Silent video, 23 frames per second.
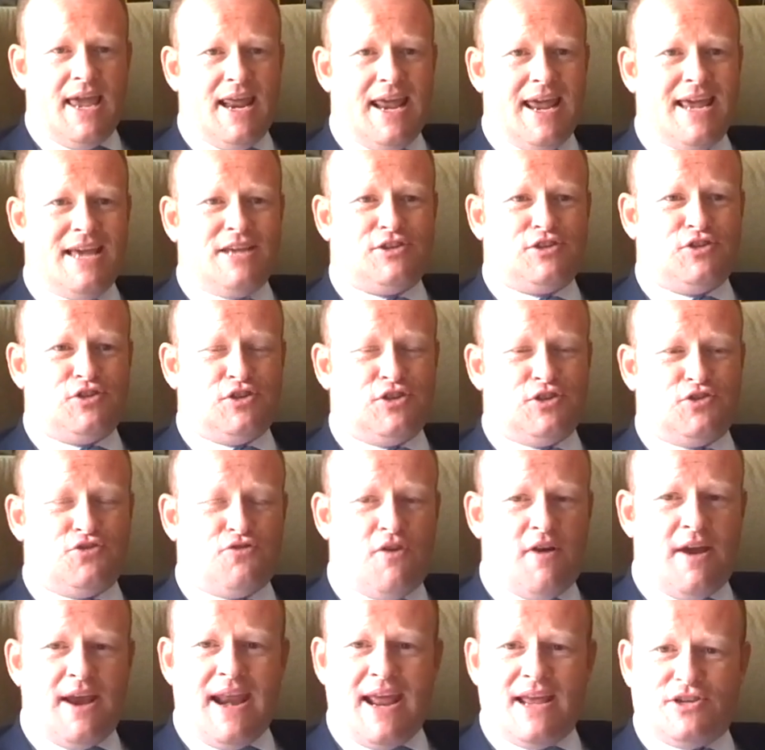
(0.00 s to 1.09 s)
It's to
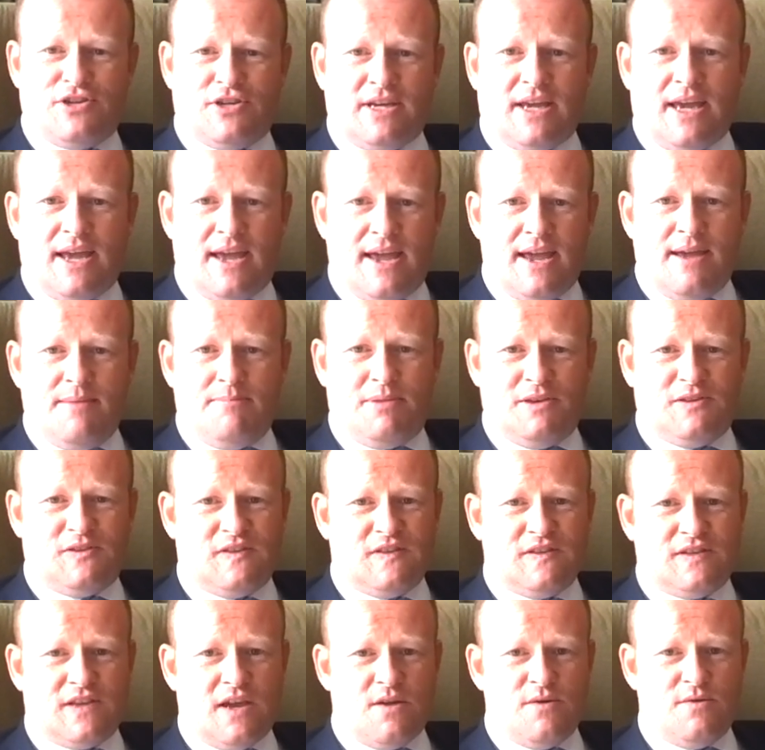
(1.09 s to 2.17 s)
try and educate
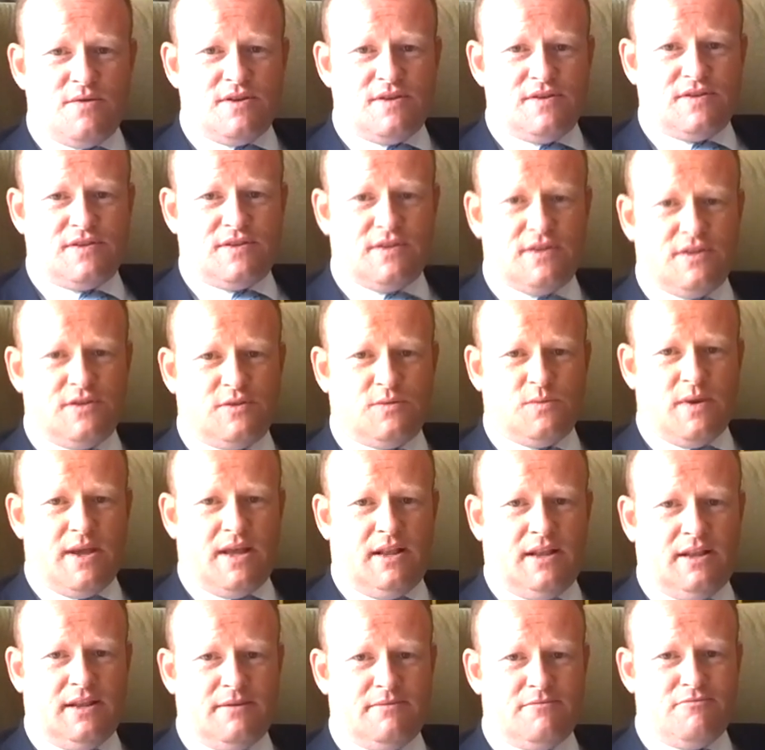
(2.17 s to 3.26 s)
business owners as
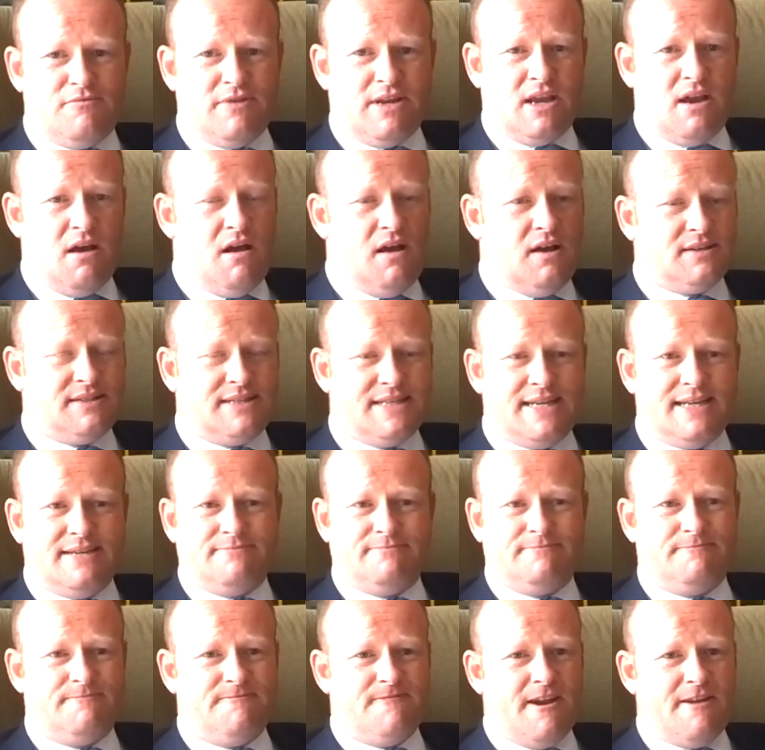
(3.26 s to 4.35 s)
well regarding
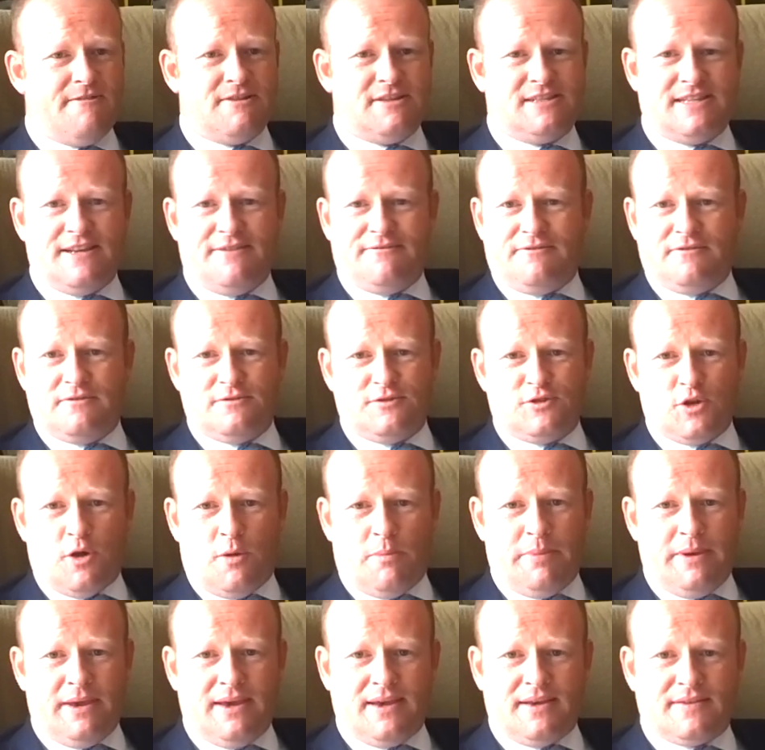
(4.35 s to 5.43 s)
various different
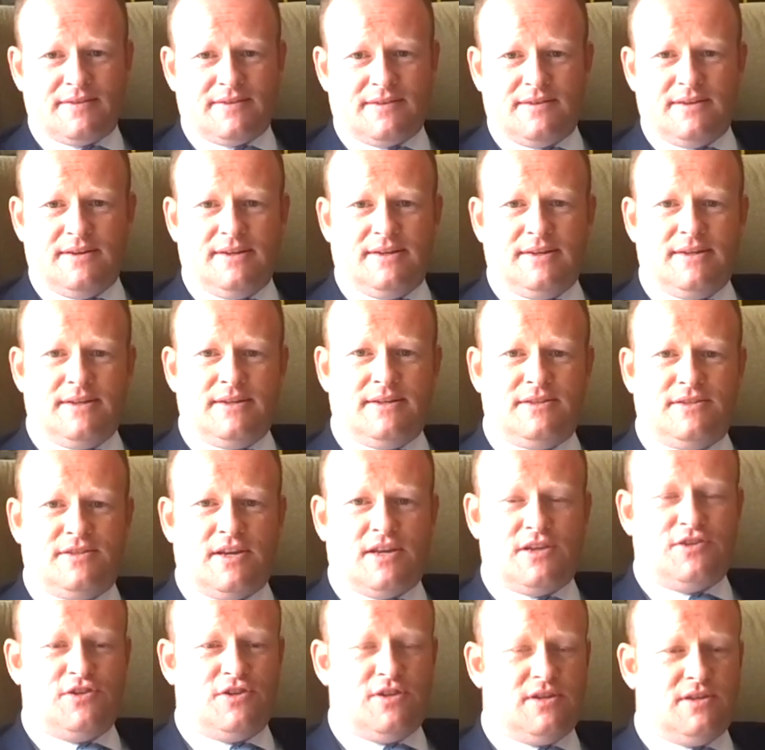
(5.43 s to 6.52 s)
topics
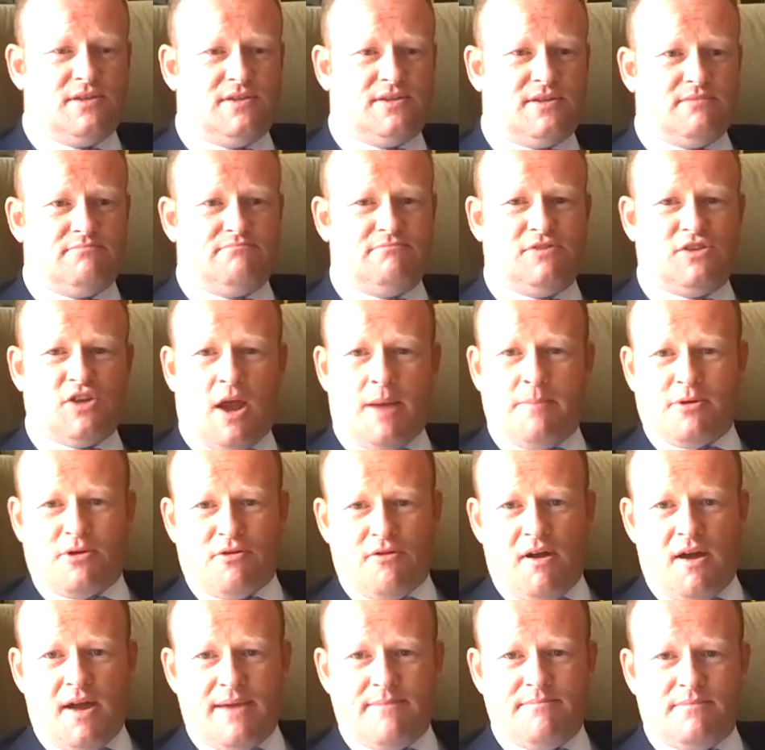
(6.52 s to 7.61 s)
such as
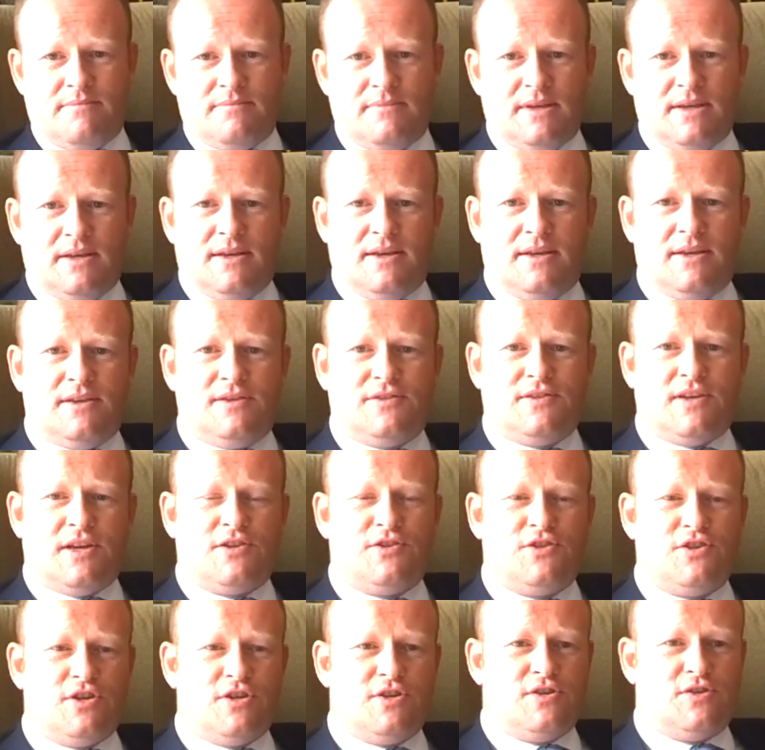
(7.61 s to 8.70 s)
cybercrime,
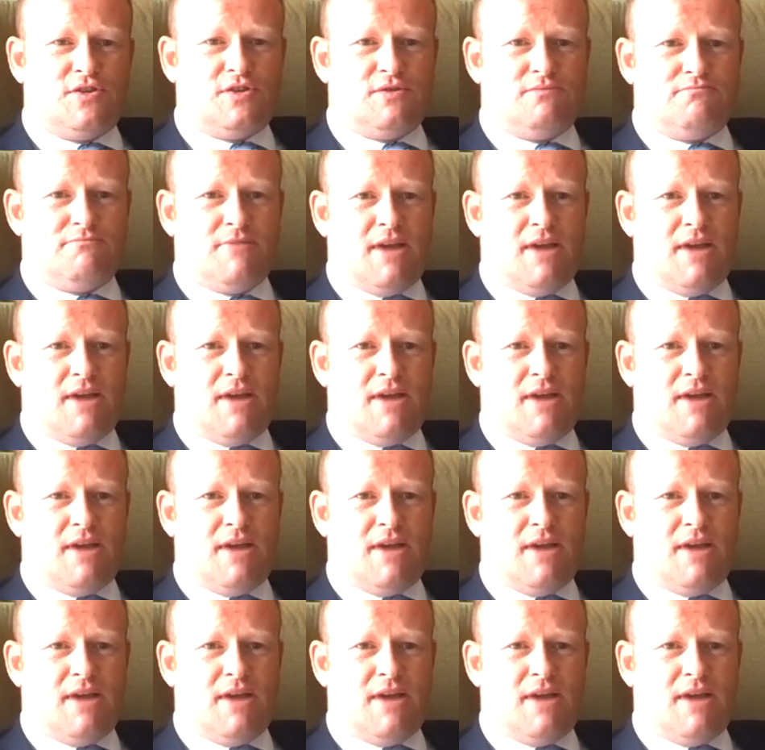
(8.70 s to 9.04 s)
such as